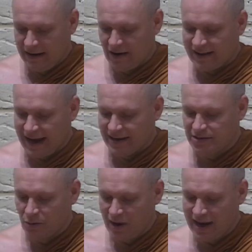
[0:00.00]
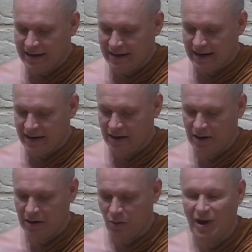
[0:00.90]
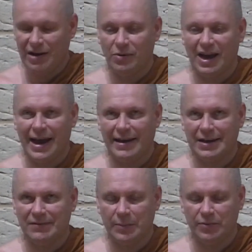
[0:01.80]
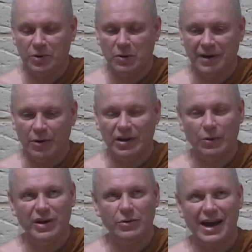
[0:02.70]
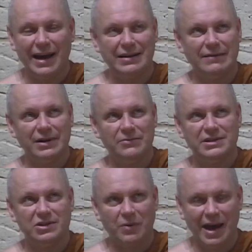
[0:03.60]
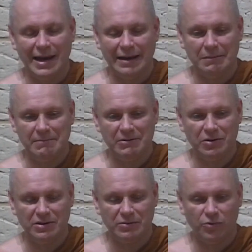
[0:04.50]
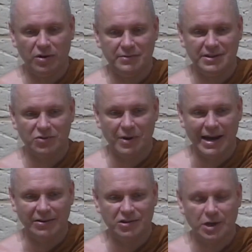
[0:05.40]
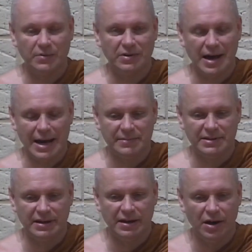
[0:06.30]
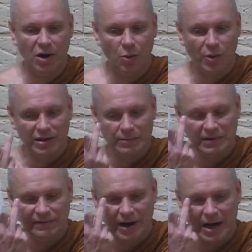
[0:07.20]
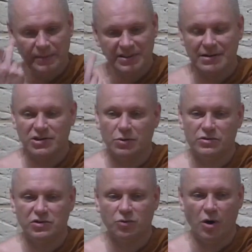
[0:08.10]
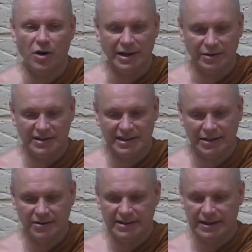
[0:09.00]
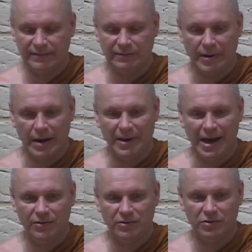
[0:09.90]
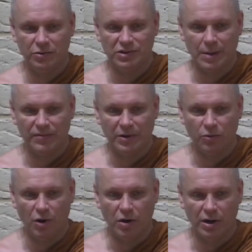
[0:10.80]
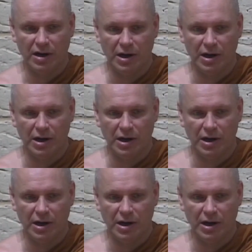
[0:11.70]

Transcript: Okay, so when you actively purify, okay, when you actively restrain, maybe use the word restrain. So sometimes when the defilements are so strong and you see yourself about to do something wrong,